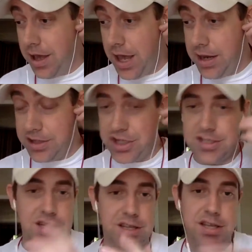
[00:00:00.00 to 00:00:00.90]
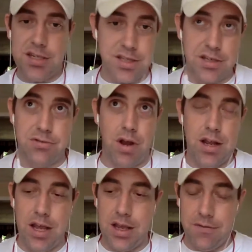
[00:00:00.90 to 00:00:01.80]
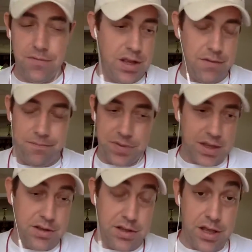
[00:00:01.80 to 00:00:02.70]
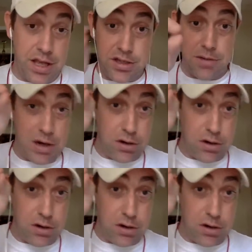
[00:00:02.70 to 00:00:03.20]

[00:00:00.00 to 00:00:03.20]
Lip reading: And it's just statistics, right? Like if you're